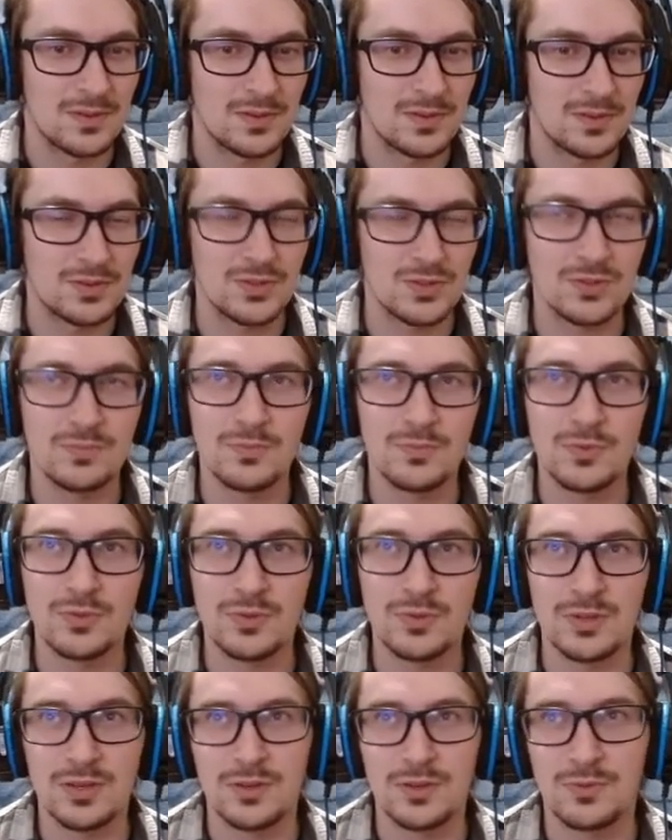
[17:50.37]

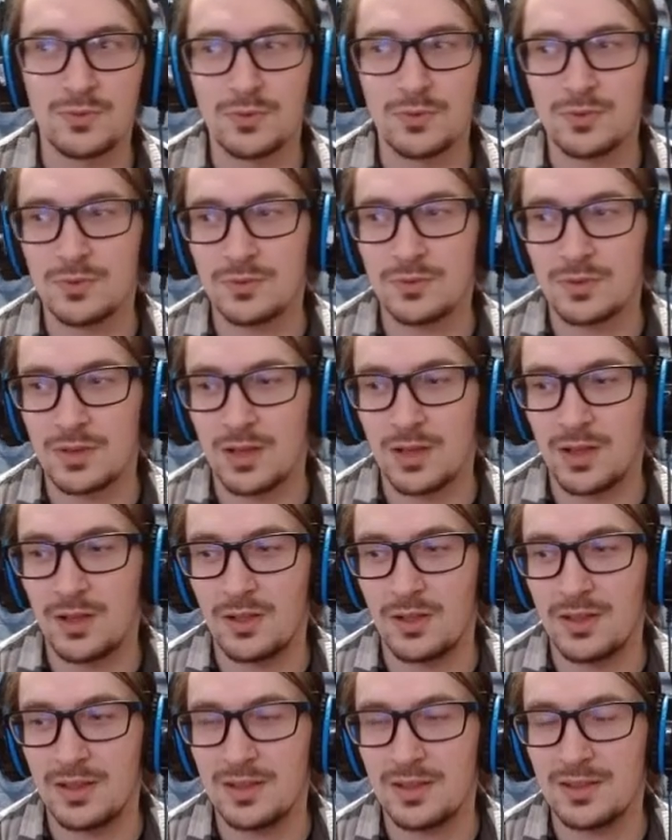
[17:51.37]
Shibuya roll call.
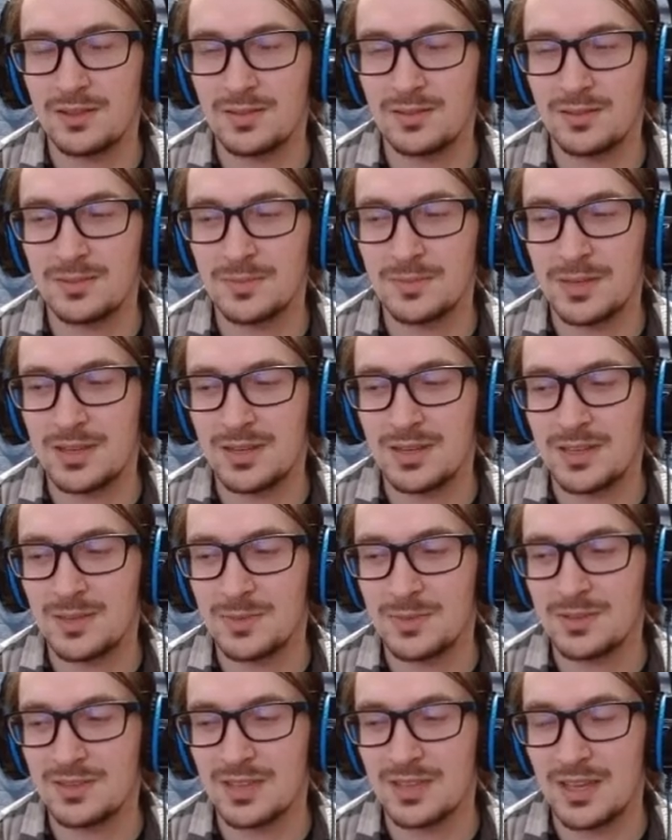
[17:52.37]
Hello, my name
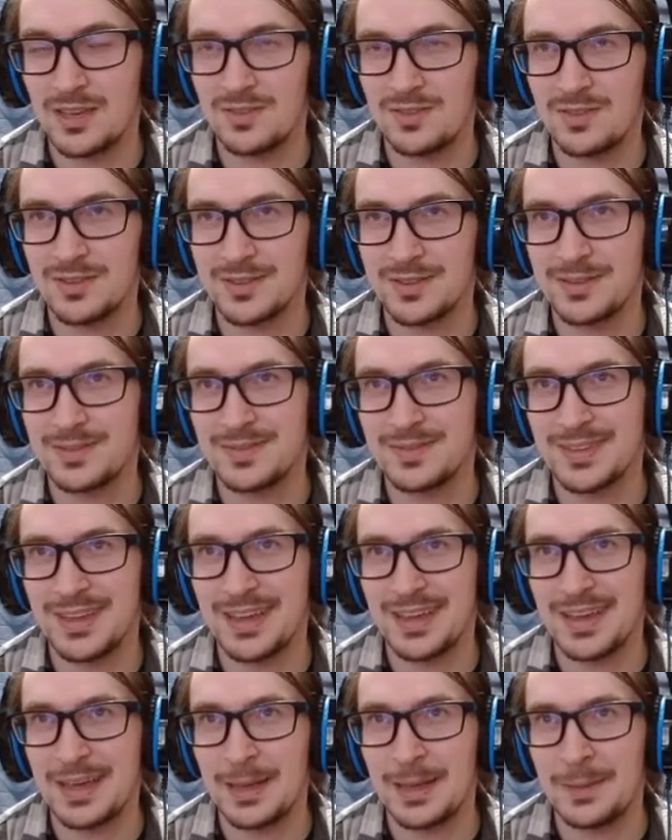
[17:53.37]
is Kevin.
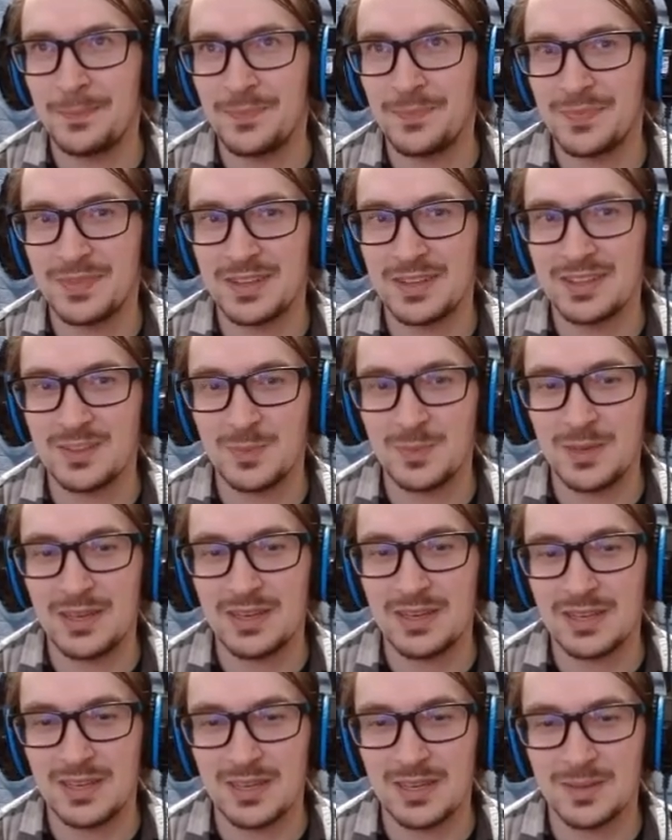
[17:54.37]
Yeah, that's my
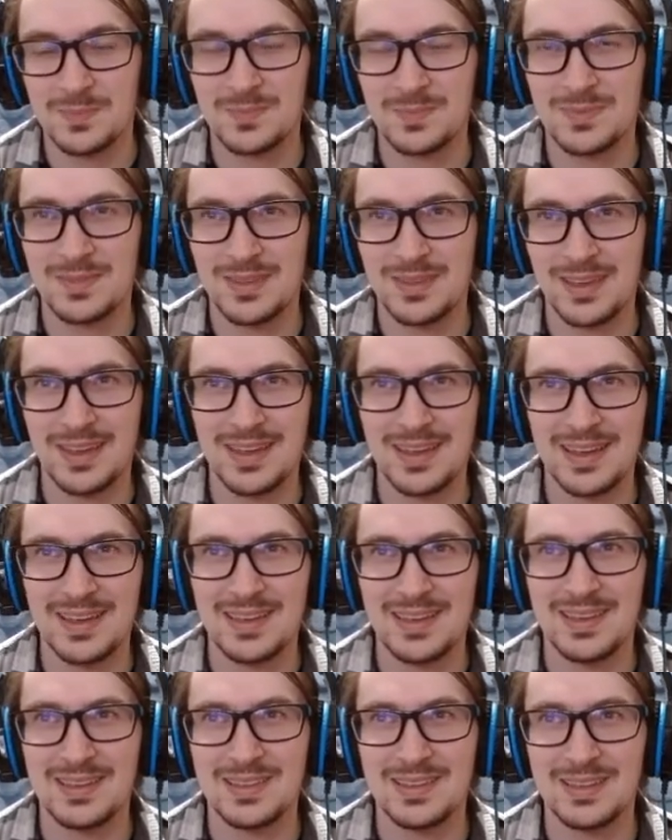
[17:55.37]
name. Yeah,
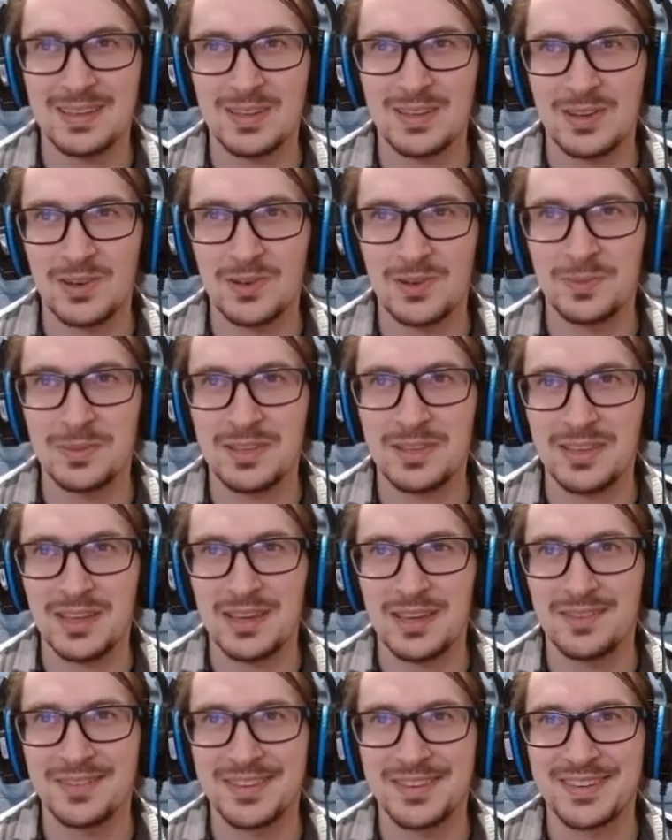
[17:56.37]
they call me
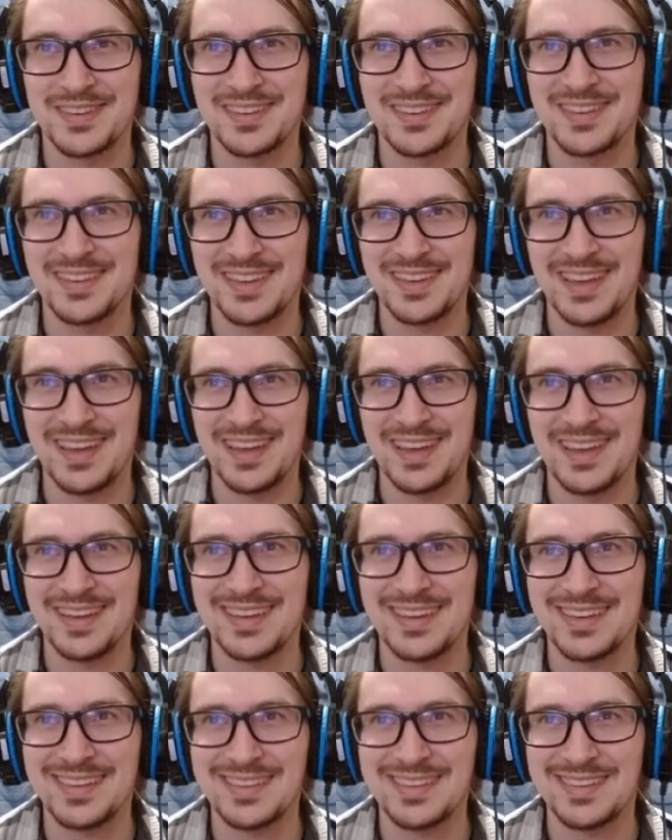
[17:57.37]
Kevin. Yeah,
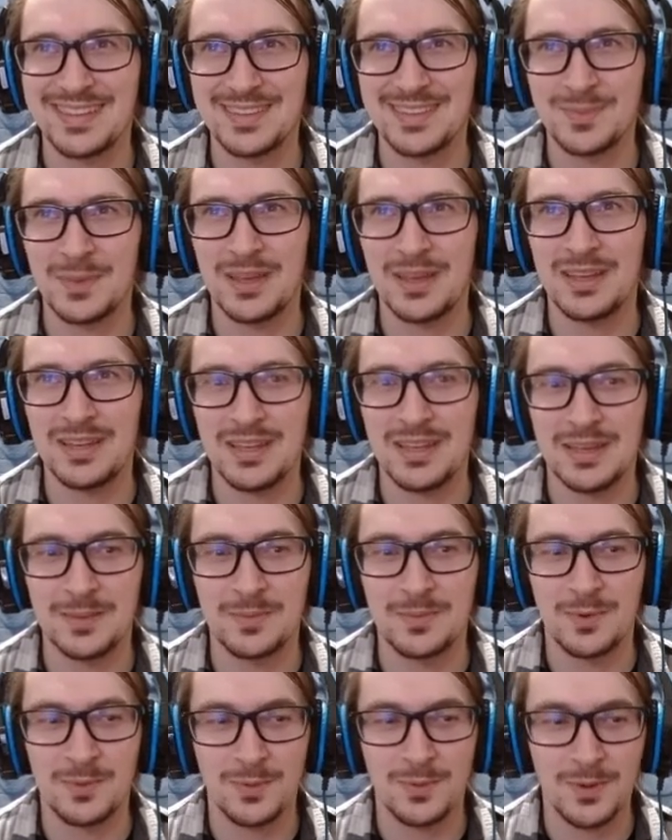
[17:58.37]
because that's my name.
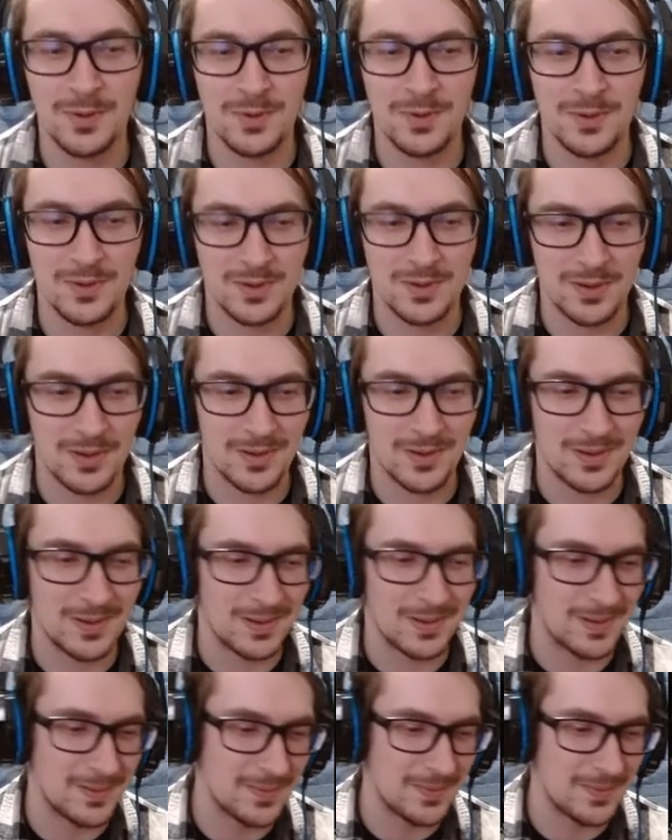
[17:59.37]
Roll call.